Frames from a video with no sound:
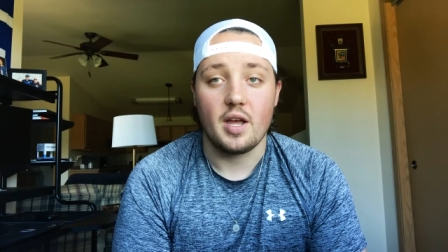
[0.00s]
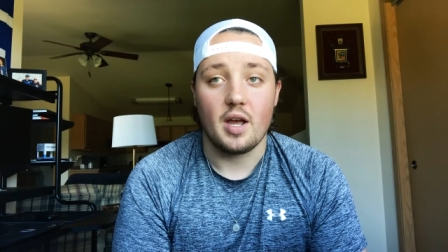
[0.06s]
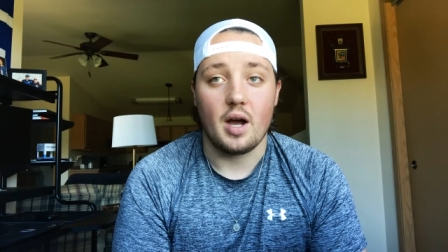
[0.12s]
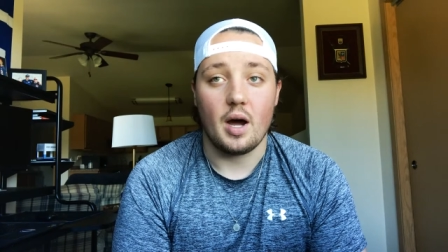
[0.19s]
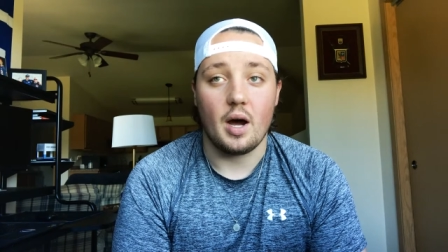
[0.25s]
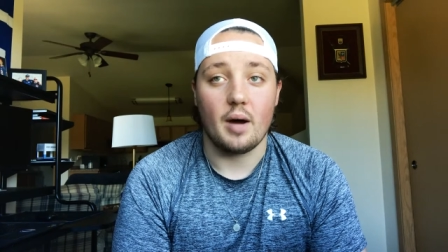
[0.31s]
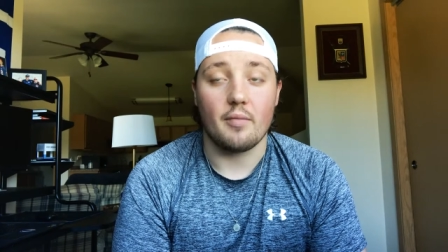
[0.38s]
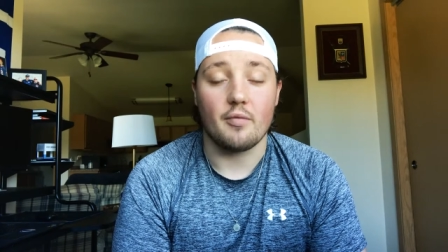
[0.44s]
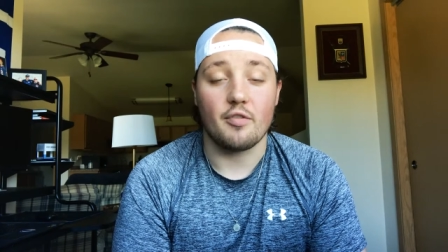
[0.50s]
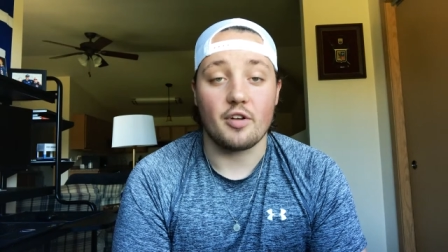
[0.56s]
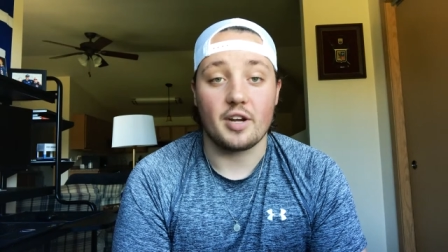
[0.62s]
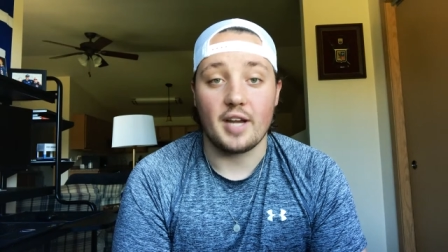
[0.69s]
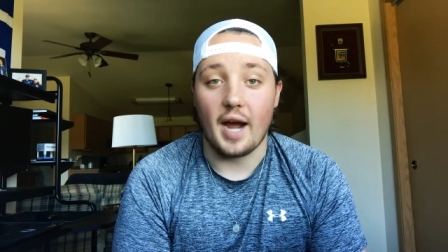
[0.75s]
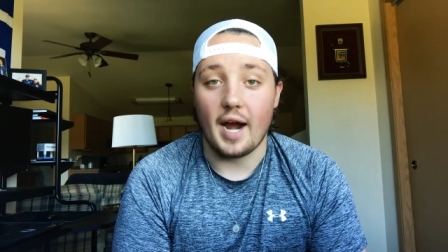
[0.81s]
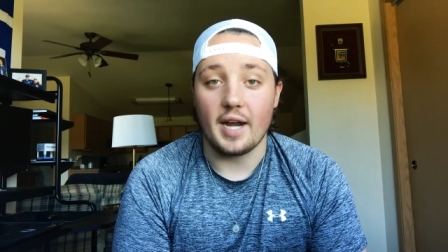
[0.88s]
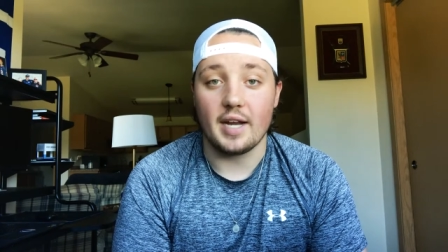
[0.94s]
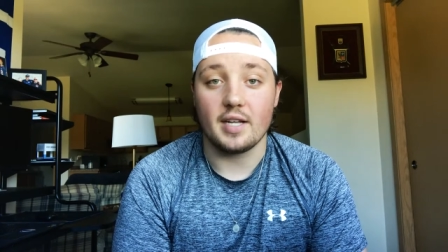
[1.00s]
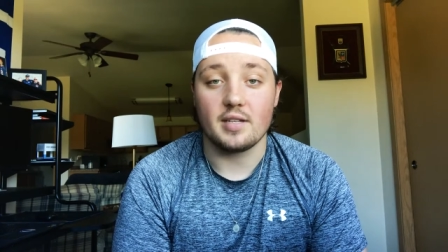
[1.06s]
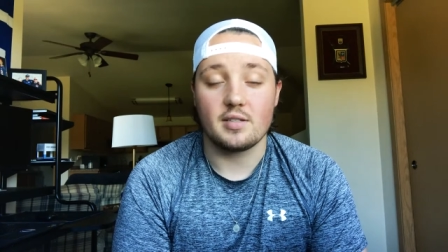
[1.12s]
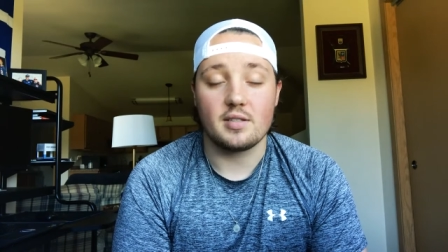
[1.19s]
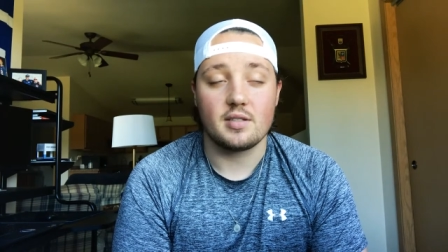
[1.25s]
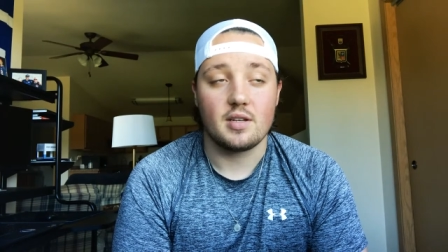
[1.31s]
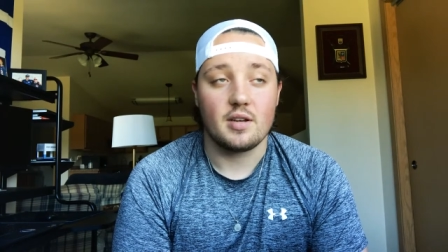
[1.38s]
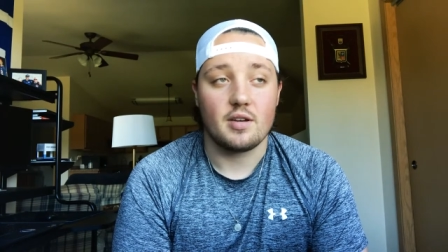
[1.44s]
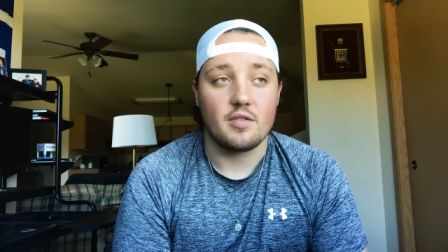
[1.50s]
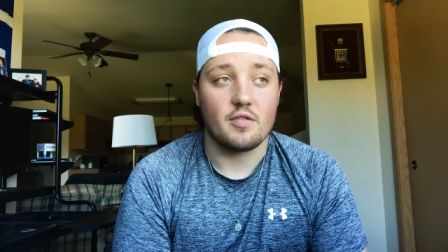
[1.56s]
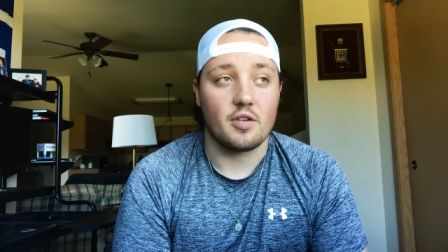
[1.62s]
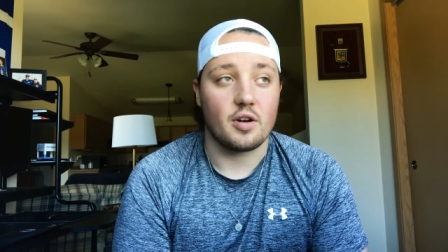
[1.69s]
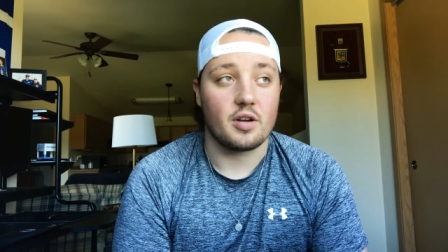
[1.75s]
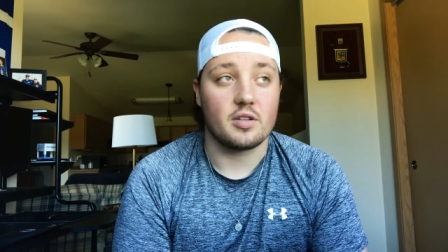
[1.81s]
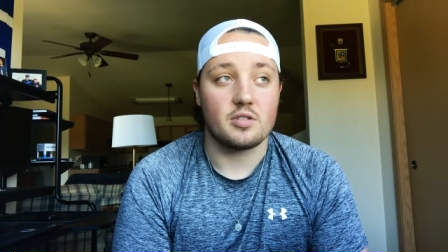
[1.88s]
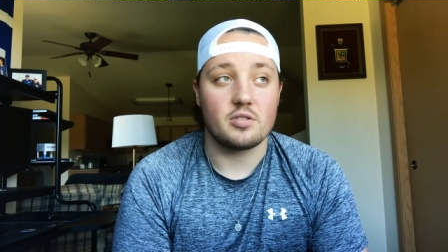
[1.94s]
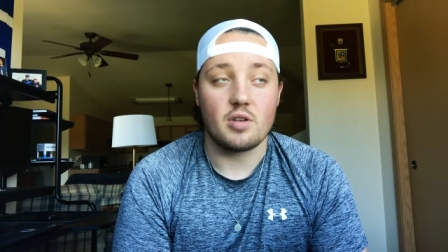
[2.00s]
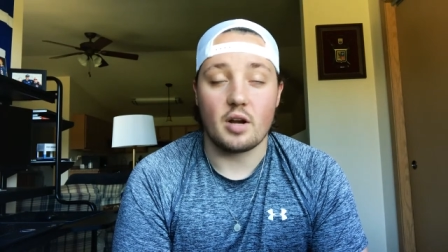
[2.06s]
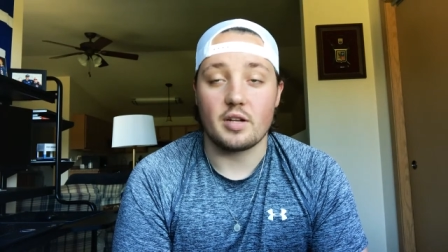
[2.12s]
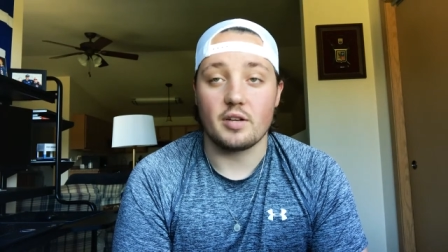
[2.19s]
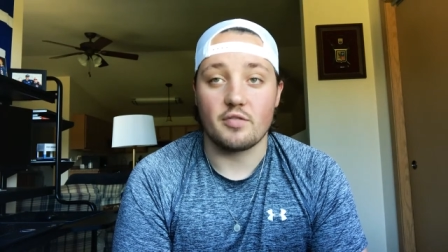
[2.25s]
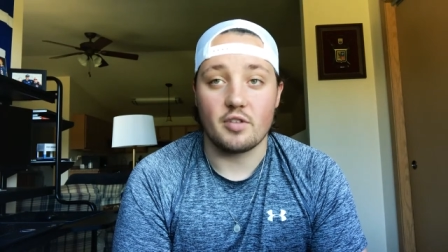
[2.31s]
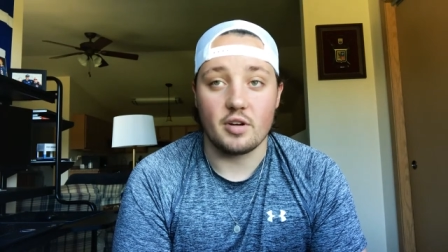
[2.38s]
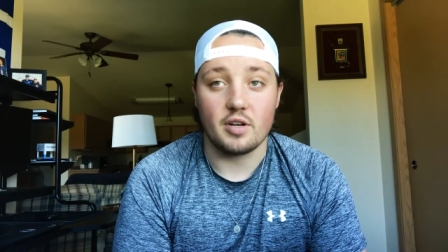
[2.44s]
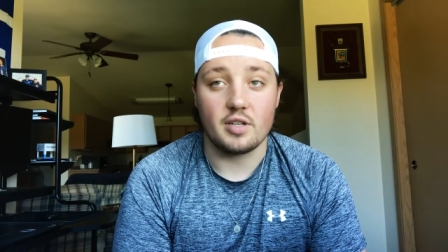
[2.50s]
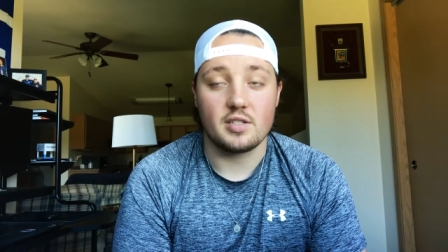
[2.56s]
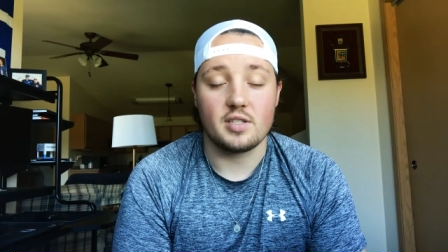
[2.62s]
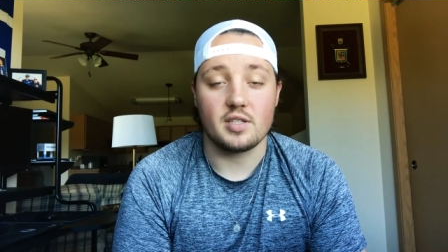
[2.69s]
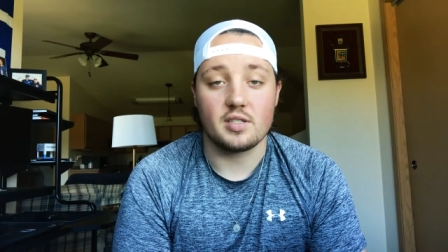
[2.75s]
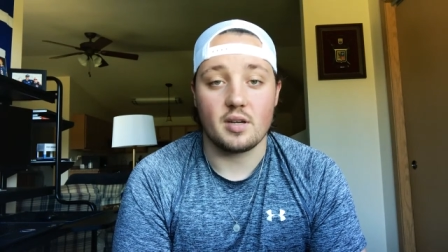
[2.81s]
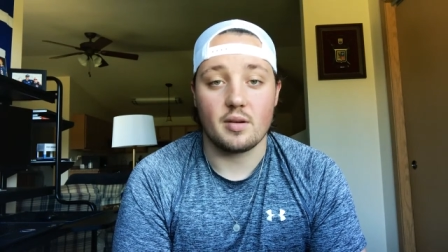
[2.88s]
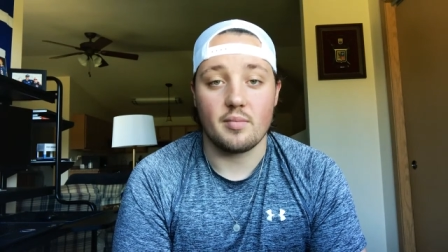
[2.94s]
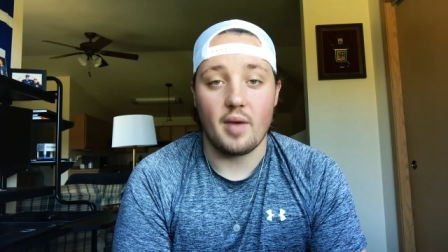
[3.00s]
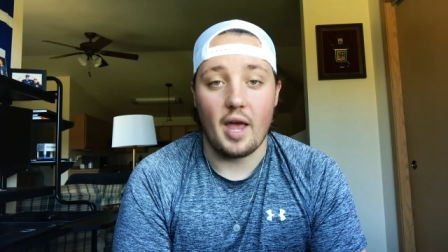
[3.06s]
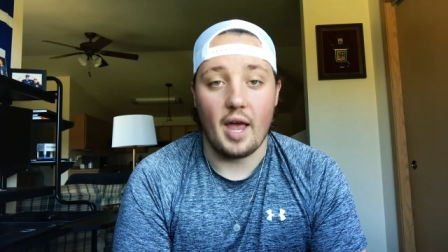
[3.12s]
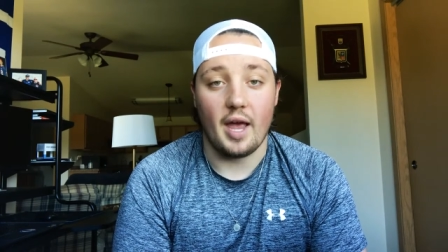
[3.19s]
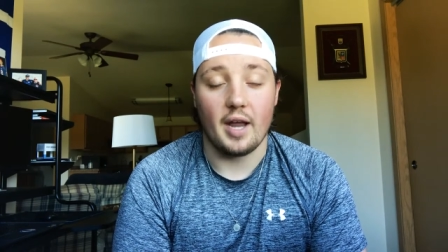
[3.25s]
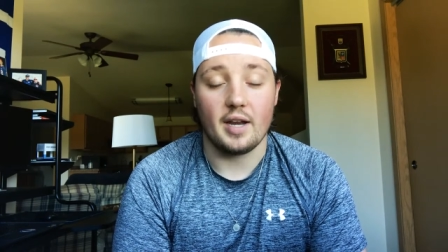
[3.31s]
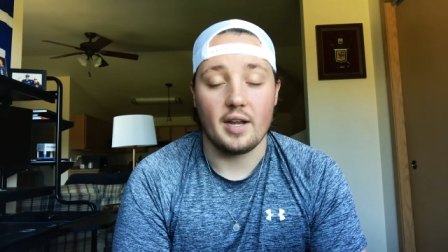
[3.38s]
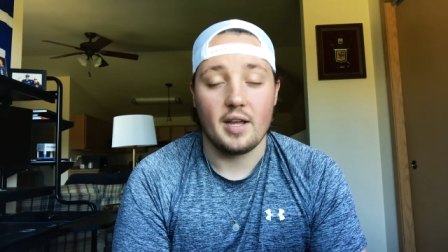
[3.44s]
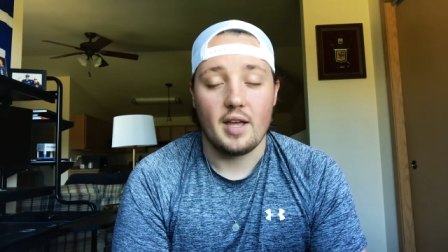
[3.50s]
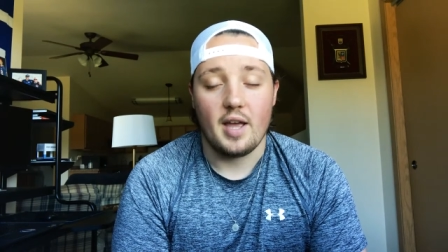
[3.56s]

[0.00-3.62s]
um, for guidance, for constructive criticism, and